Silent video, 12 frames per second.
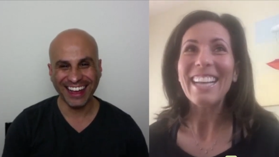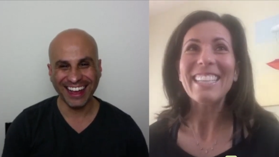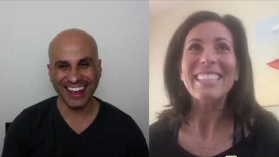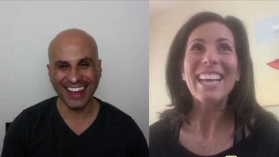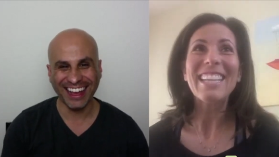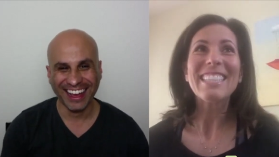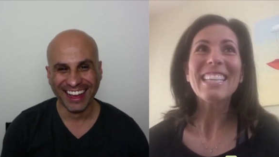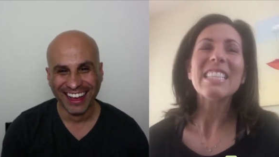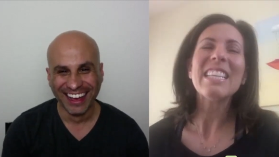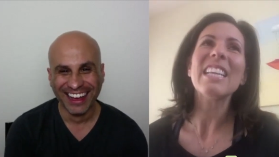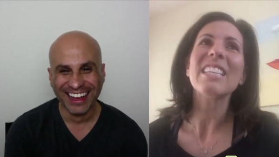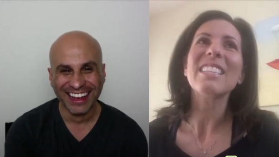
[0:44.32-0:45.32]
Speaker 1: and
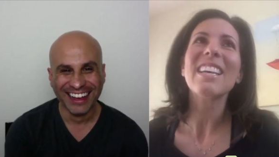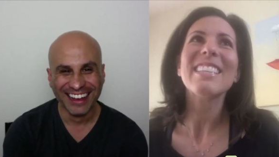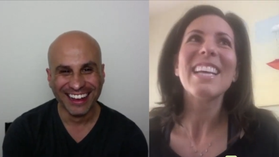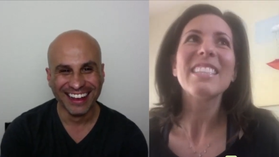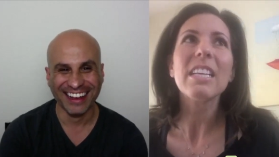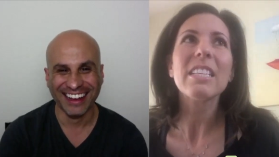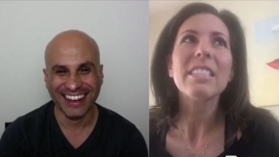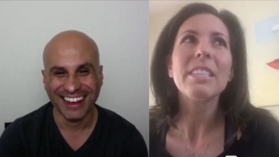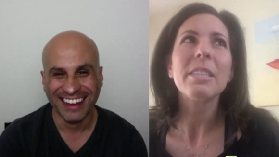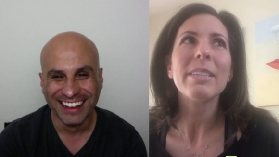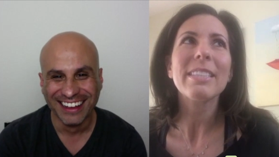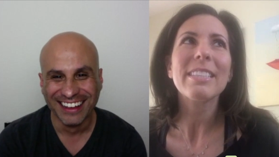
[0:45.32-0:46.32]
that's, then that's a, that's a
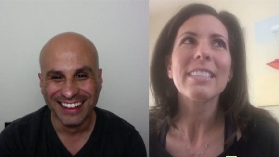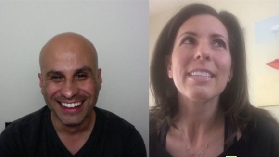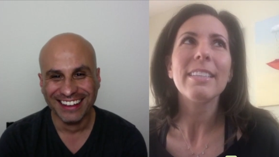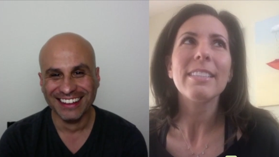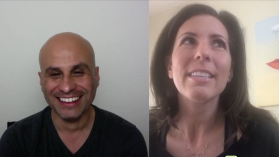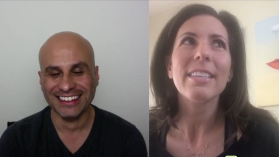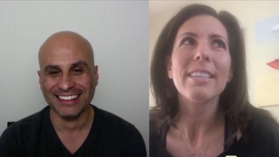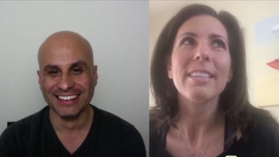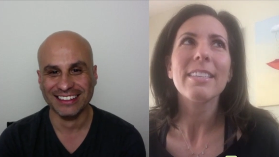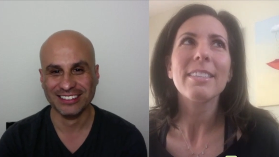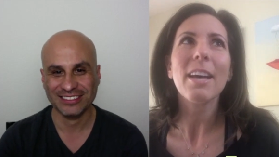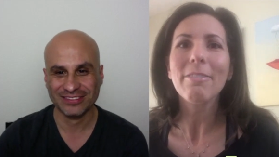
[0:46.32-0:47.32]
you know it's it's a
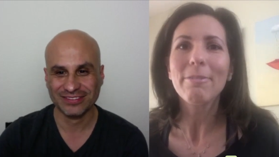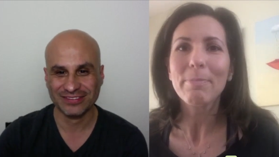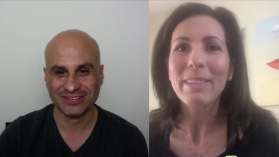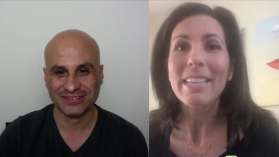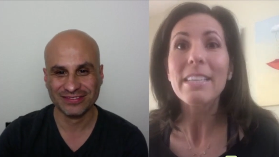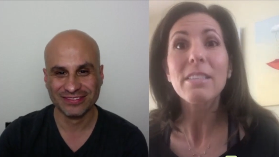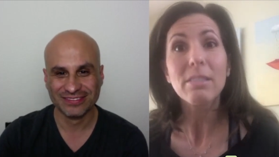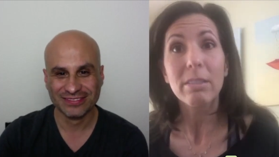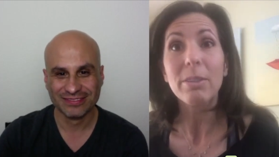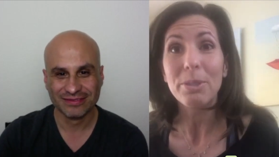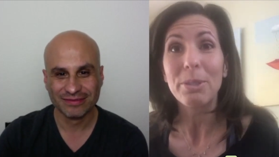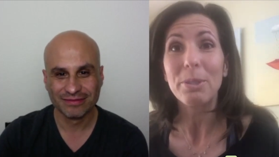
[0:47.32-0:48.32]
tough place to
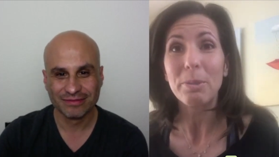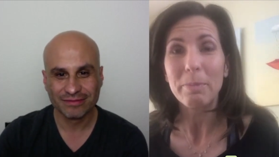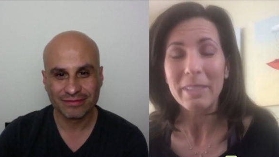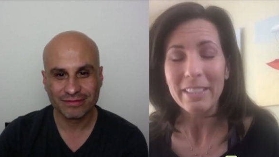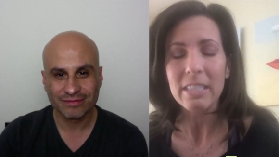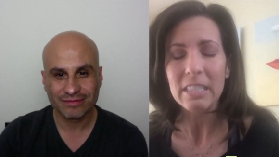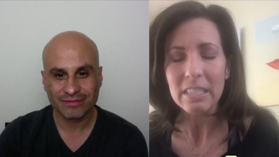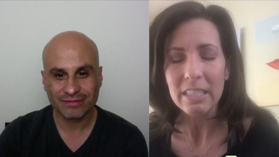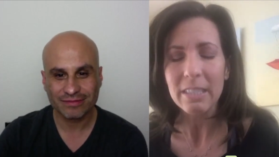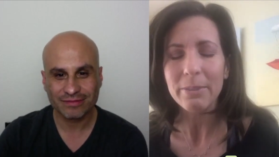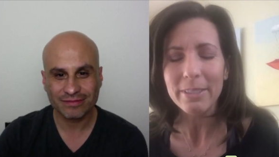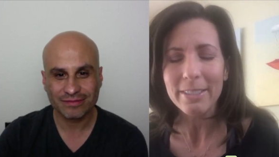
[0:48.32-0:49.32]
go to because
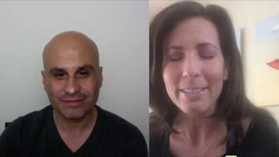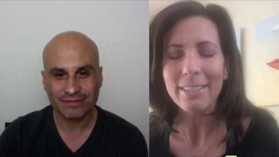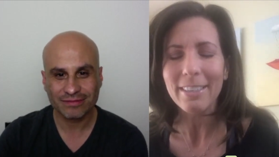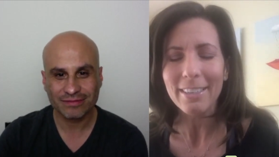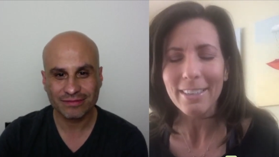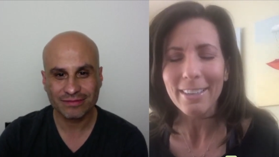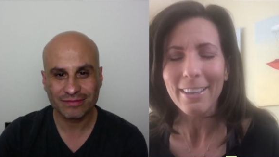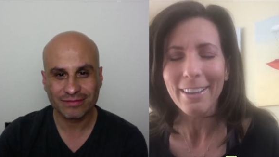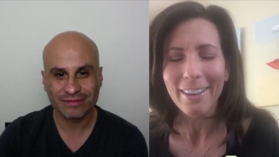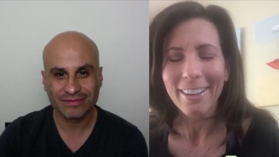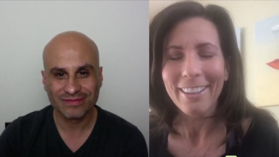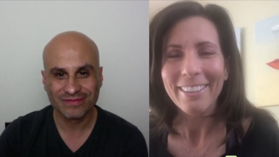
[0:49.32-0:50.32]
it was uh,
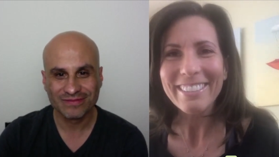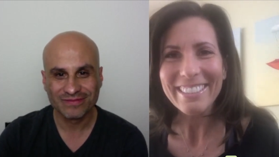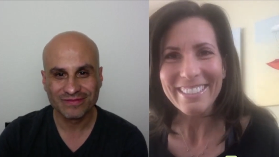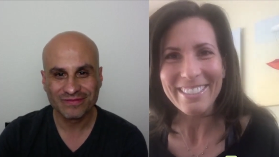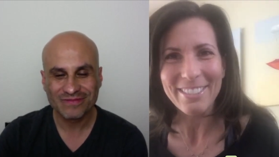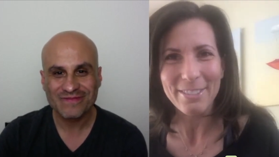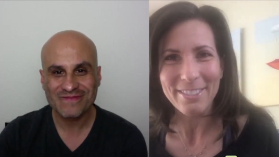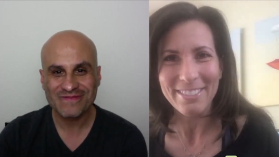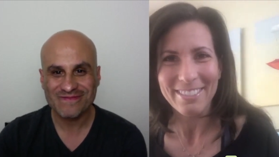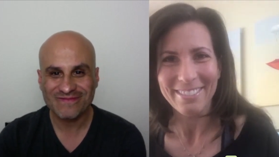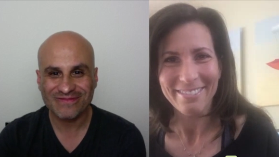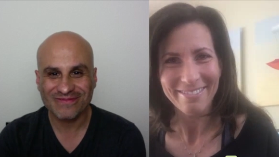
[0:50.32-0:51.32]
it was
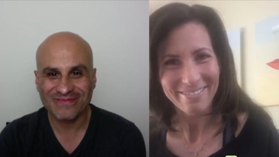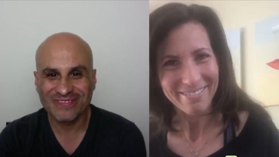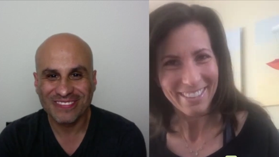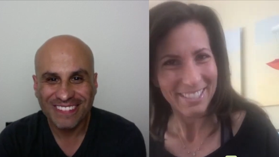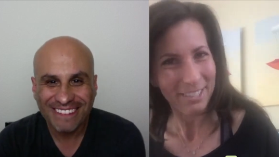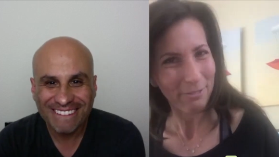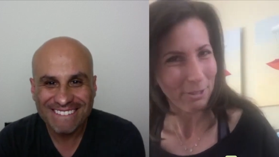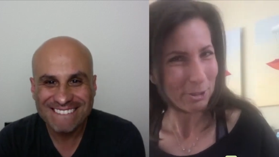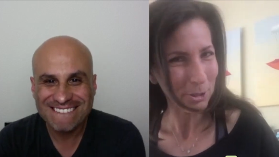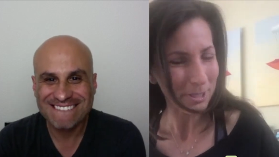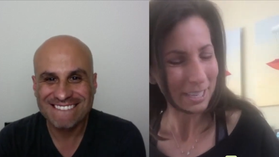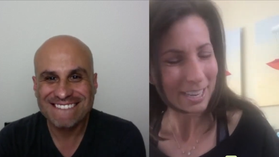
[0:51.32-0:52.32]
a
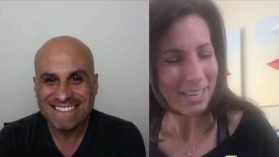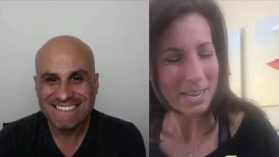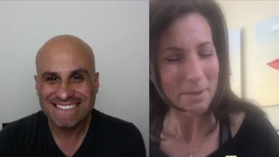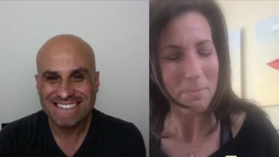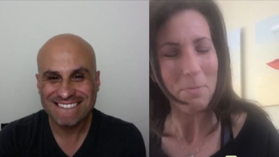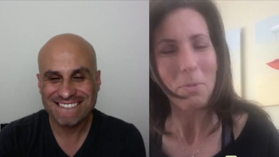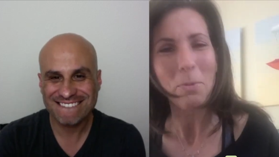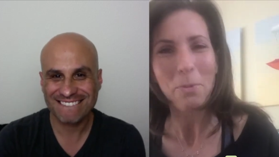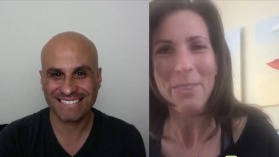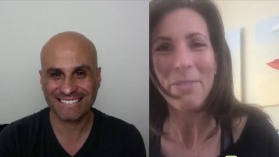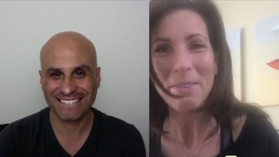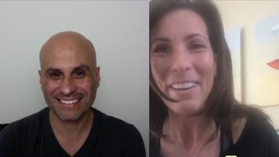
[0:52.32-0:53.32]
difficult time
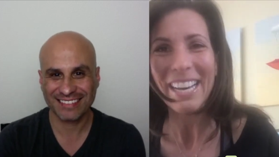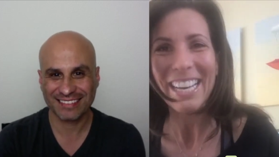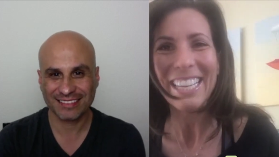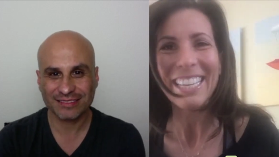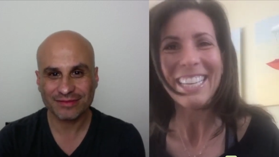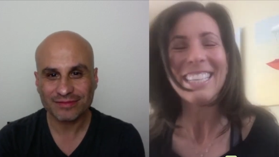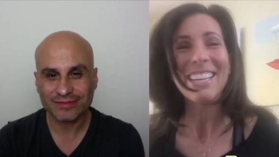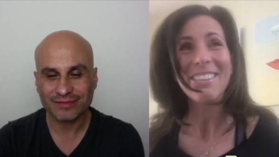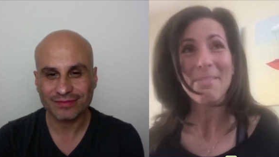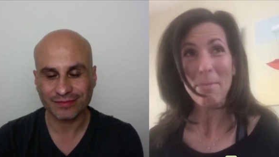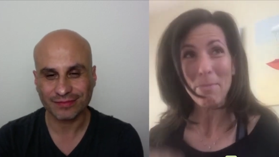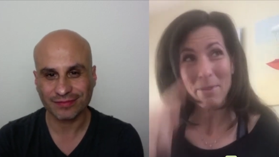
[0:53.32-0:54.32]
when we met, and I
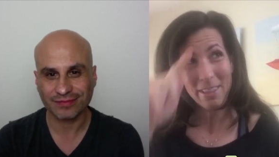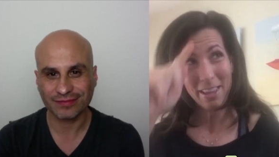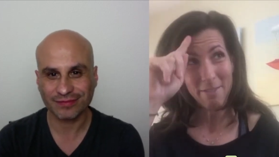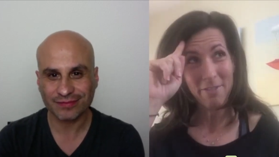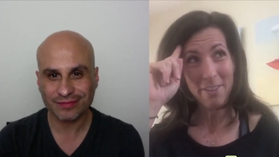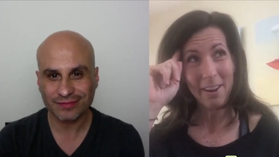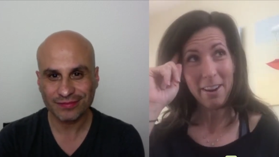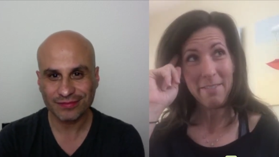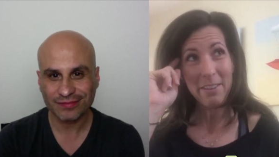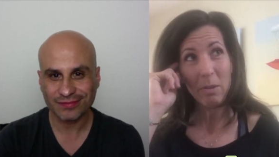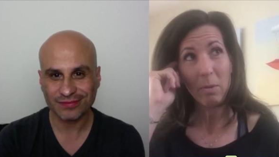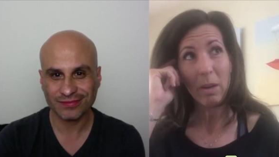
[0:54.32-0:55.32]
remember that very
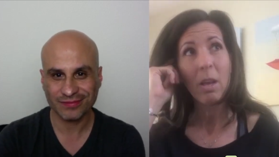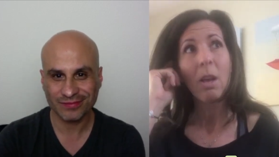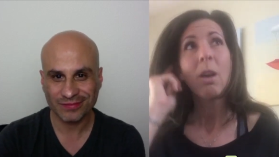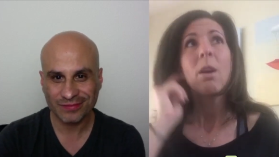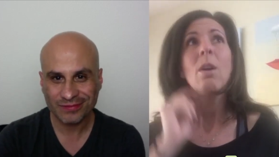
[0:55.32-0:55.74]
very well.